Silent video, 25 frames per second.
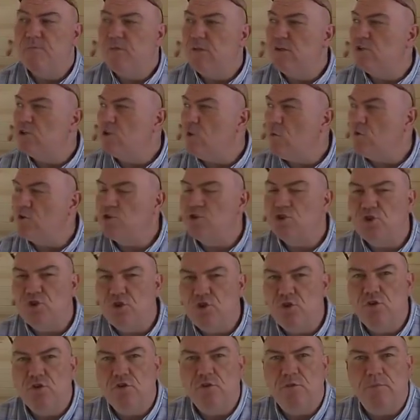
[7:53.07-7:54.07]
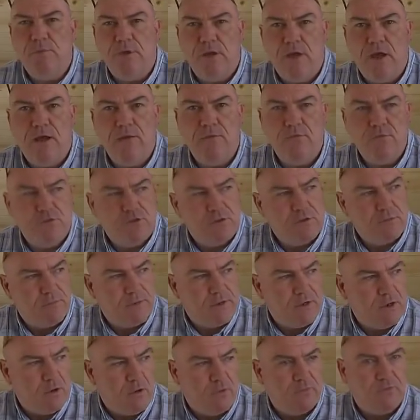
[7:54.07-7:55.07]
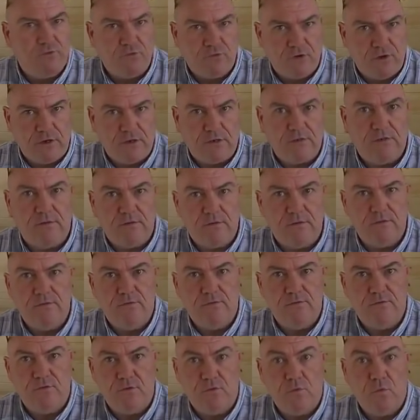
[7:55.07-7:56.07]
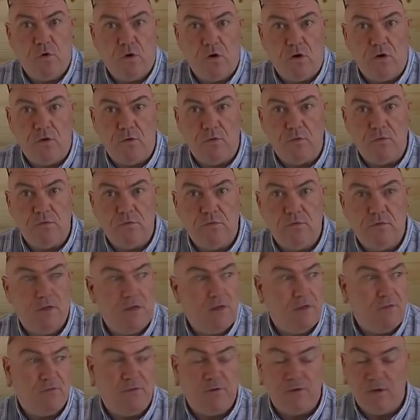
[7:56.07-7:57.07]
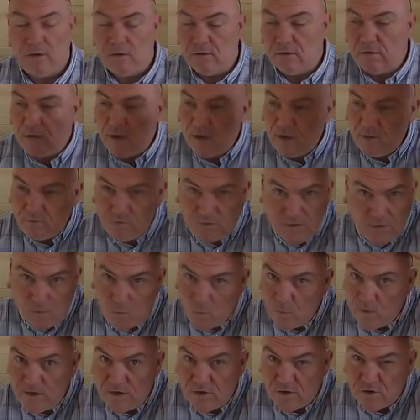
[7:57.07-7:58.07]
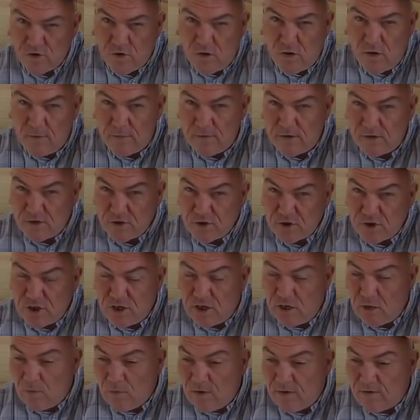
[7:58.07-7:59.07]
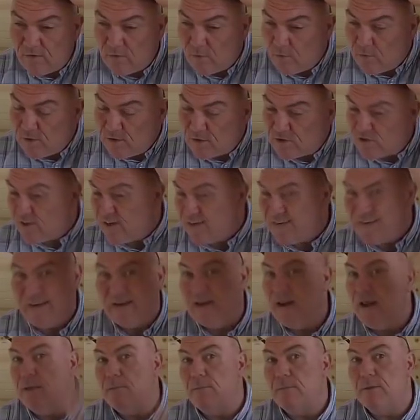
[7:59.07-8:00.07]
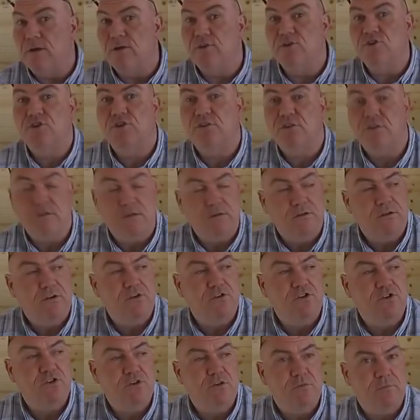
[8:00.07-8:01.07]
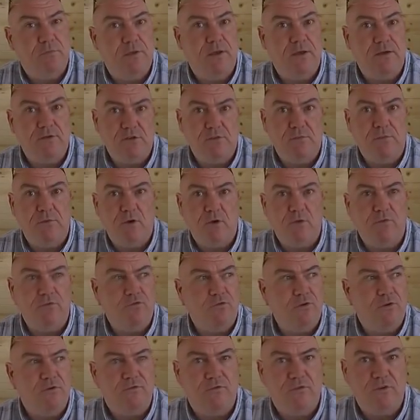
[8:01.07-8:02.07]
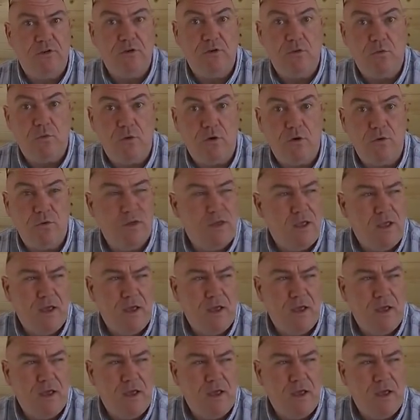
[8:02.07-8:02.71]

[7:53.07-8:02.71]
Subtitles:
So I should be able to be off grid for a while, even in the winter time, in the shitty weather when the sun ain't out much. I should be able to be off grid for a little while.